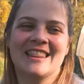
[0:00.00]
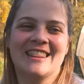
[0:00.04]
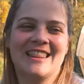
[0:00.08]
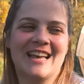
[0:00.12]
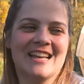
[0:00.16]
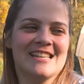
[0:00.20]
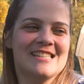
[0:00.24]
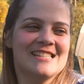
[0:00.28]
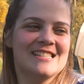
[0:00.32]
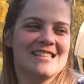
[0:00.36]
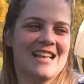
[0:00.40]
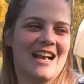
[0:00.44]

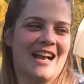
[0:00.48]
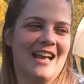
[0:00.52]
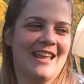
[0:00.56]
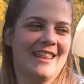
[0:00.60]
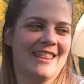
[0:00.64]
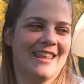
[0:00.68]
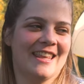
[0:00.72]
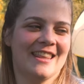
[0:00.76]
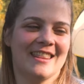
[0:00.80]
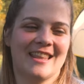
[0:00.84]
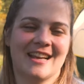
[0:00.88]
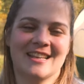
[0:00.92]
that's, I
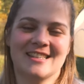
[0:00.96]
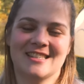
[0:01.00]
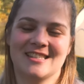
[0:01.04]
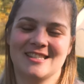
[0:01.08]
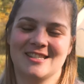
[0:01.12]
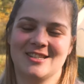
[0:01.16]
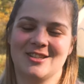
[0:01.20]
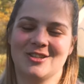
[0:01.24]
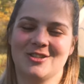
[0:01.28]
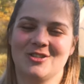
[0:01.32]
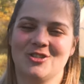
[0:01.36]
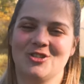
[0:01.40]
think
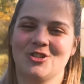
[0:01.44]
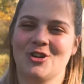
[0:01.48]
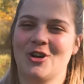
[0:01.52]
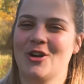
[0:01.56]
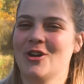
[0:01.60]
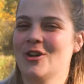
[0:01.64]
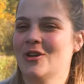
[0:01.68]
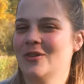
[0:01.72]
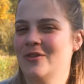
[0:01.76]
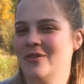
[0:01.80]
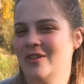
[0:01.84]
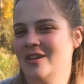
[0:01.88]
that's the
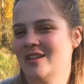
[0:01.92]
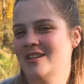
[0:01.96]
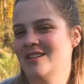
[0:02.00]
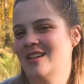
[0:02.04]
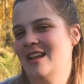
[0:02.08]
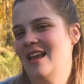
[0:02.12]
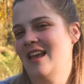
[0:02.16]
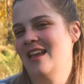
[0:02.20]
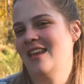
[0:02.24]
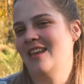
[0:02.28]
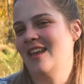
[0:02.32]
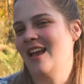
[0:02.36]
joy of it.
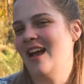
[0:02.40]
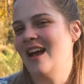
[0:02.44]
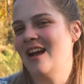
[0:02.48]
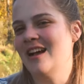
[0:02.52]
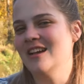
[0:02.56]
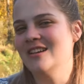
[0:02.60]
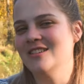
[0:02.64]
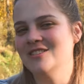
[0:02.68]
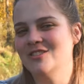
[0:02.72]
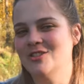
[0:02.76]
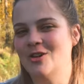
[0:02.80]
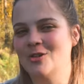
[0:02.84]
Like,
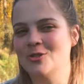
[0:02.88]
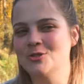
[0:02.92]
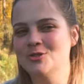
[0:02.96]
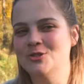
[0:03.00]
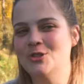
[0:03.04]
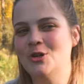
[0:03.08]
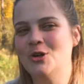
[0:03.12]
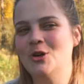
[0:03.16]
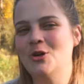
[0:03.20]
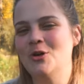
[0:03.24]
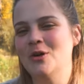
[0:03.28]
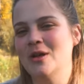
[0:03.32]
I
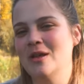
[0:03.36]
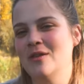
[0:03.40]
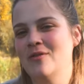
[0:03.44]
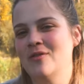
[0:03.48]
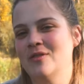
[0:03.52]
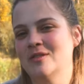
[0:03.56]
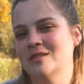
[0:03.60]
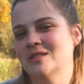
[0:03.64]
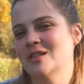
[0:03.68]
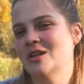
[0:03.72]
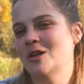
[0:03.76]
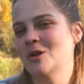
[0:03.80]
don't know
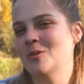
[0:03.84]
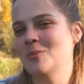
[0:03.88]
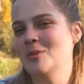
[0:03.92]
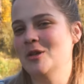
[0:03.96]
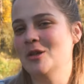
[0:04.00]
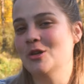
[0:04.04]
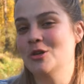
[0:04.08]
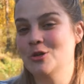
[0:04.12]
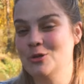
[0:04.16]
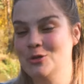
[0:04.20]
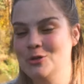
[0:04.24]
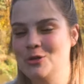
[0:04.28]
if it's gonna
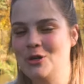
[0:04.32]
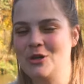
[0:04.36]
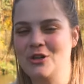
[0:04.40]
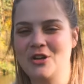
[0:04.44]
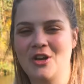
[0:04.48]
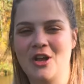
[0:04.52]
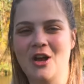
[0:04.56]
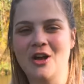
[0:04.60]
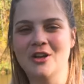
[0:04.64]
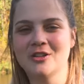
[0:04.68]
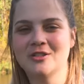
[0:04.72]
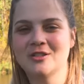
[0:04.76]
be good or
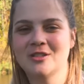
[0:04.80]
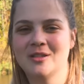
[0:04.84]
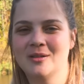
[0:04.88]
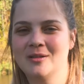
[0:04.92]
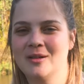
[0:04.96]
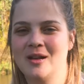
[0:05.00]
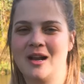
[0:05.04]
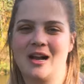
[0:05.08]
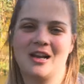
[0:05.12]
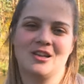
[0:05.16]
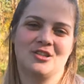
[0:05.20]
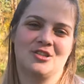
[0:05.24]
not.
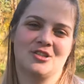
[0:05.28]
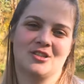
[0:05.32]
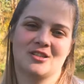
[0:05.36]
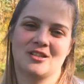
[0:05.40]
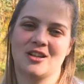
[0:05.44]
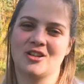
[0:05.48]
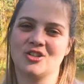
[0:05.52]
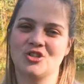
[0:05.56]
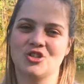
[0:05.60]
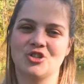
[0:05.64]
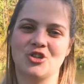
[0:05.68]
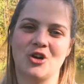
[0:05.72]
I
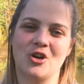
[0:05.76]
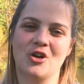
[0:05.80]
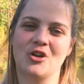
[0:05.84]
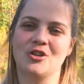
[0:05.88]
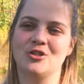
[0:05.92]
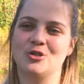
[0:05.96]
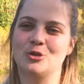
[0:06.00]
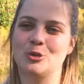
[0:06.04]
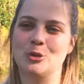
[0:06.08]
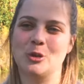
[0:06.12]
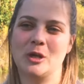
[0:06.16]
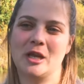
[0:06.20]
just
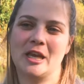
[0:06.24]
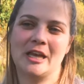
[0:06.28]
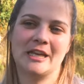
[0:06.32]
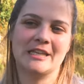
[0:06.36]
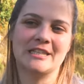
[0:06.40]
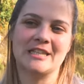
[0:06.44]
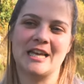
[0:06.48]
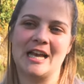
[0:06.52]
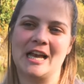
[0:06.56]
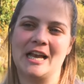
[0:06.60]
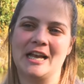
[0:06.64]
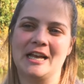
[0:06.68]
enjoy doing
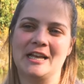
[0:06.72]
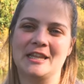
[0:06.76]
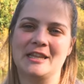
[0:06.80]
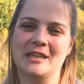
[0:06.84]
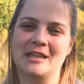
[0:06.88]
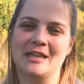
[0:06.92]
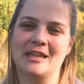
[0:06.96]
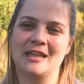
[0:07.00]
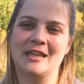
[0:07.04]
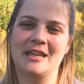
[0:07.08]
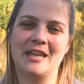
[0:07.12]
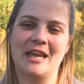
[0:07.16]
it
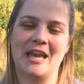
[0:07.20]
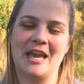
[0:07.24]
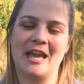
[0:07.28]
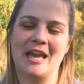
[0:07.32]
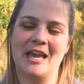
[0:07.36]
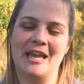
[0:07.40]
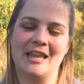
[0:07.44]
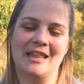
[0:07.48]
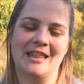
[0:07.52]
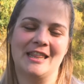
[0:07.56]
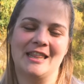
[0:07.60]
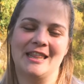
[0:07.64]
and
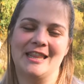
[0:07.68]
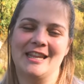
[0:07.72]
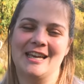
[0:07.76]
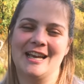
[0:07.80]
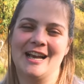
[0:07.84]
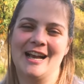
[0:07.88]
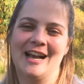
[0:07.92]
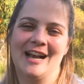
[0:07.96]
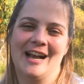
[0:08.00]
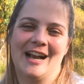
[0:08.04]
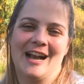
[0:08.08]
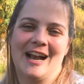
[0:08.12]
then
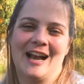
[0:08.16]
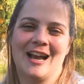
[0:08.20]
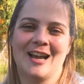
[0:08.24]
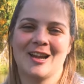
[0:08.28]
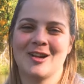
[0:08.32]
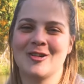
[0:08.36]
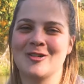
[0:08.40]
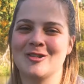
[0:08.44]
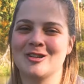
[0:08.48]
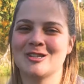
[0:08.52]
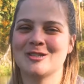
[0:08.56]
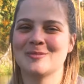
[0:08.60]
I
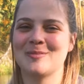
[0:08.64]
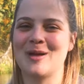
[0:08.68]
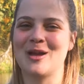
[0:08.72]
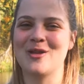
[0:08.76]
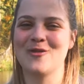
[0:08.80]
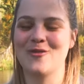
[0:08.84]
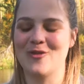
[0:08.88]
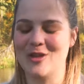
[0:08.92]
cross my